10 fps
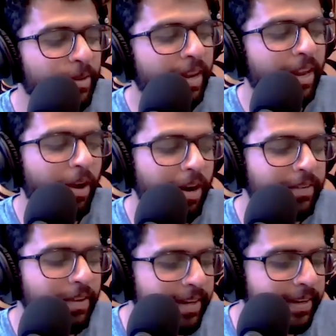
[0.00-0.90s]
You, a lot
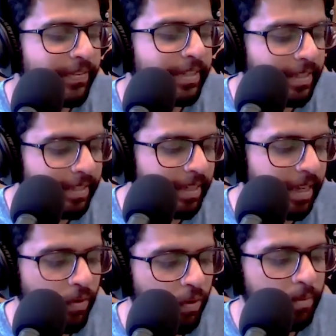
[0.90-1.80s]
of your references
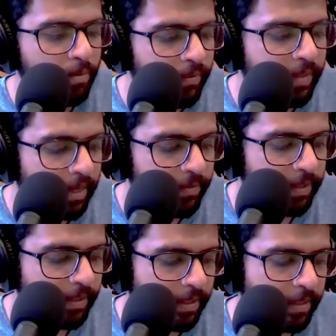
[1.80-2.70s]
are old movie
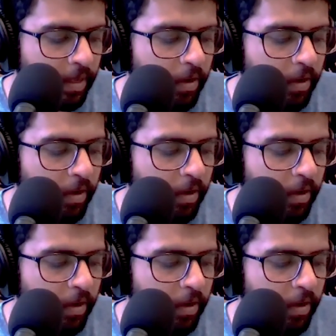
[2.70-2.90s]
references.